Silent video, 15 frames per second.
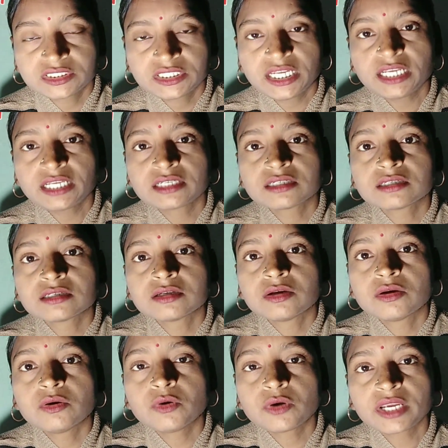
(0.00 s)
okay,
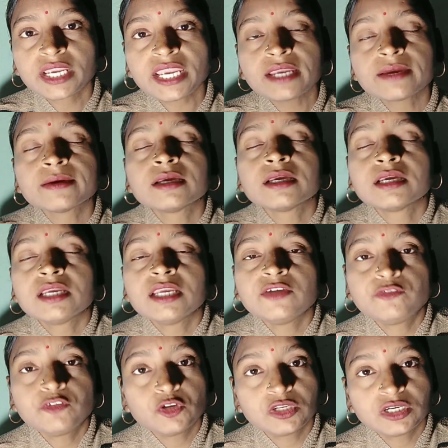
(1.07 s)

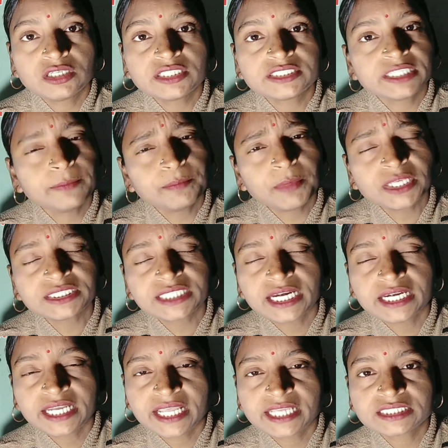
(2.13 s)
if you learn a simple
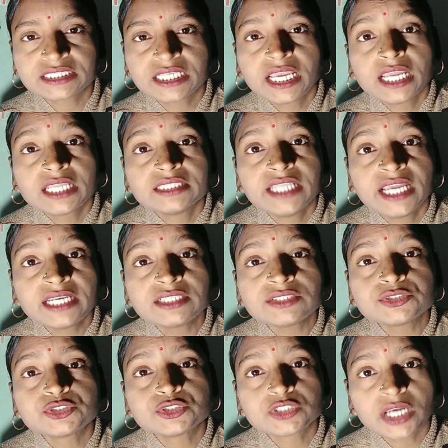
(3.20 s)
sentence,
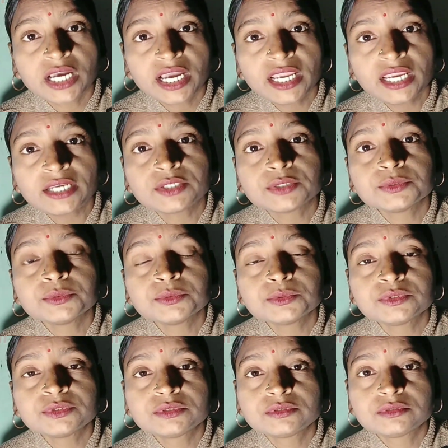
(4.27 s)
then try
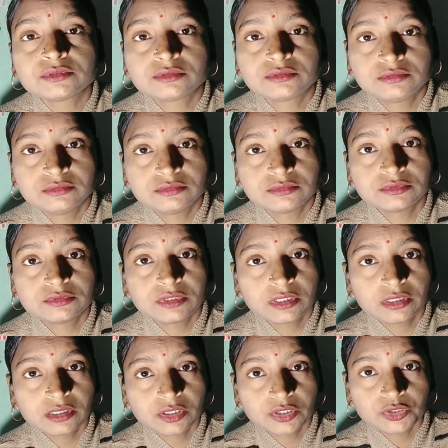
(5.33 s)
to
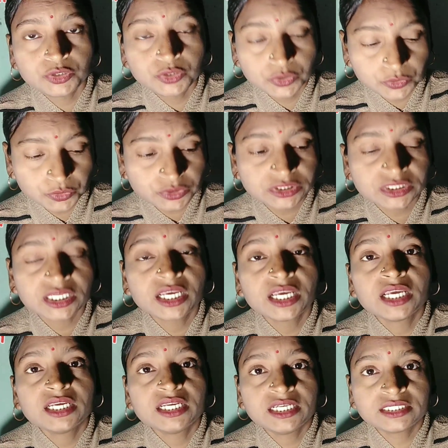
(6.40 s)
use
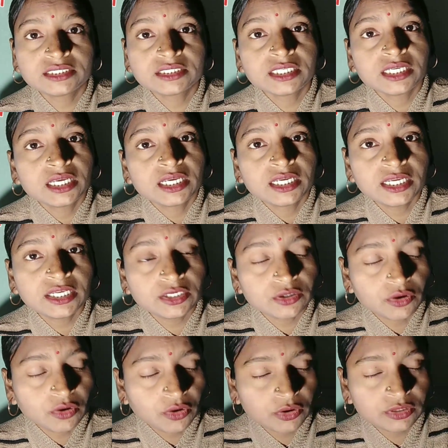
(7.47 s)
it in
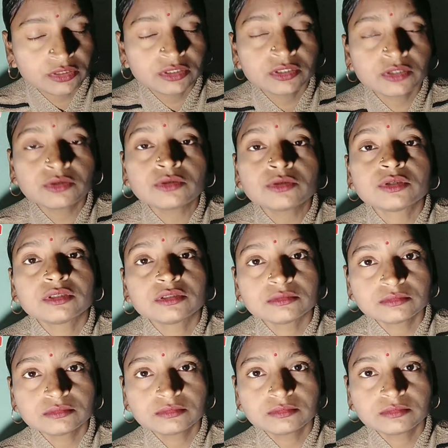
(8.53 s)
on your
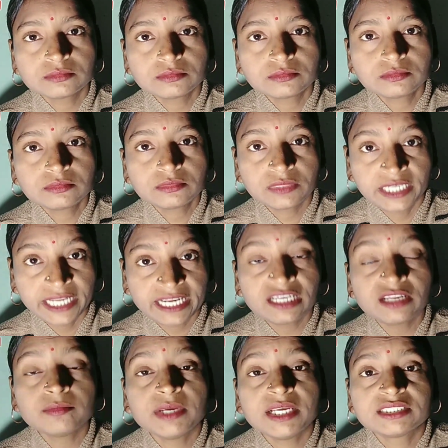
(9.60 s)

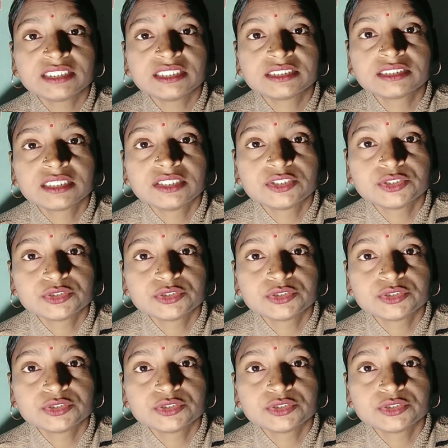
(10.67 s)
daily basis.